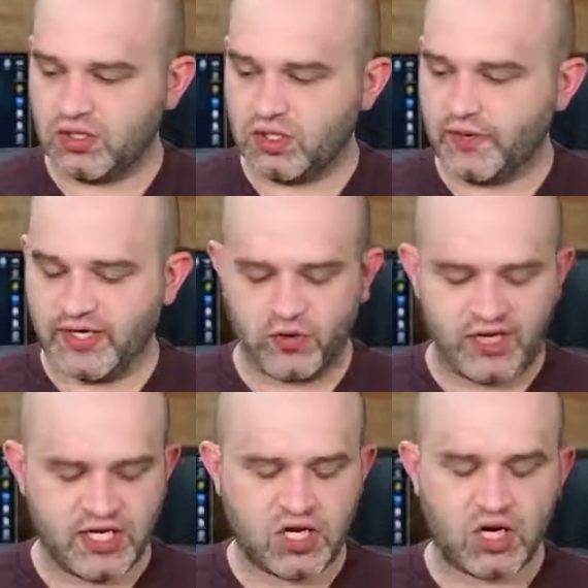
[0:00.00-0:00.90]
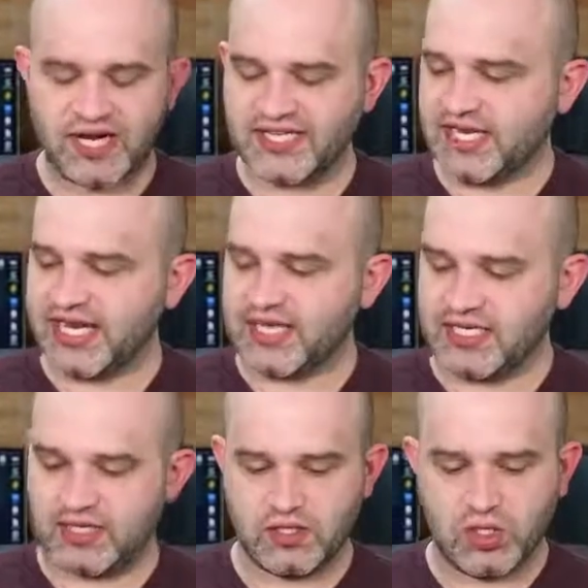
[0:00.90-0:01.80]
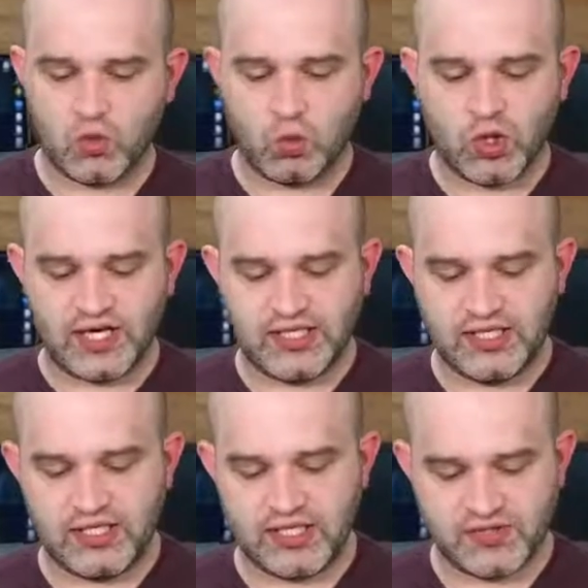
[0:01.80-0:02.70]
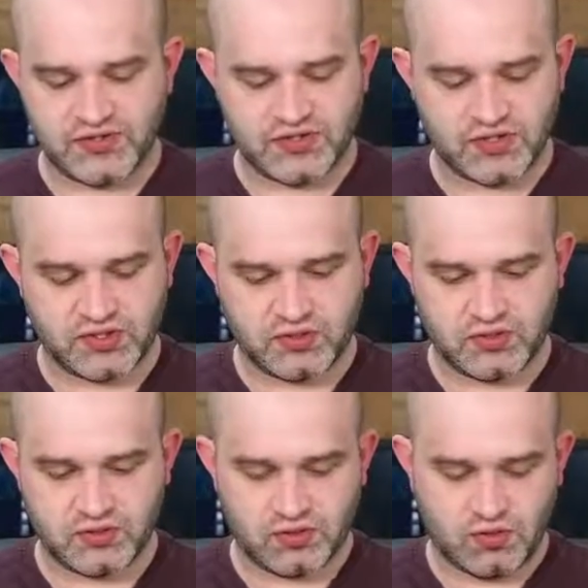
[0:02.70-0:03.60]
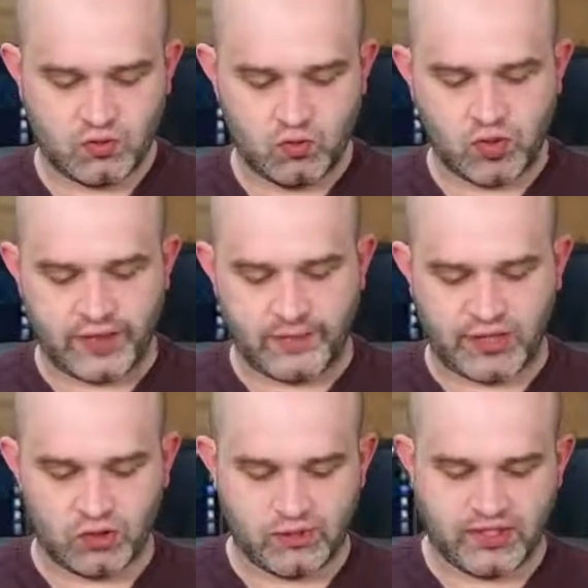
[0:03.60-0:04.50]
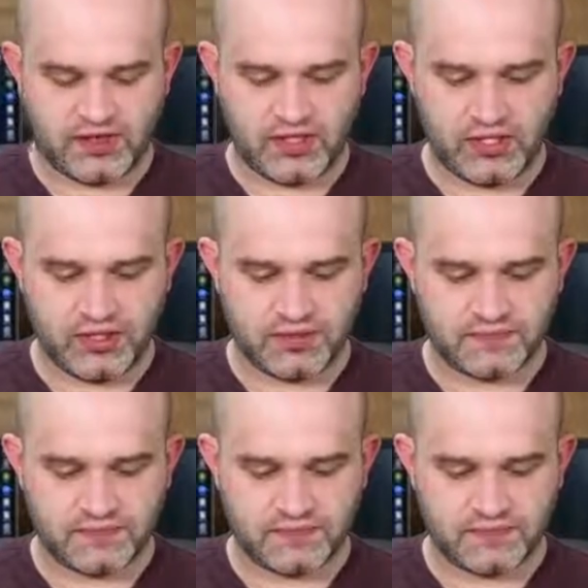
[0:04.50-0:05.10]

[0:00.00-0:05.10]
Oh wait, no, any card as a hiking. What I need is, where am I? What am I thinking?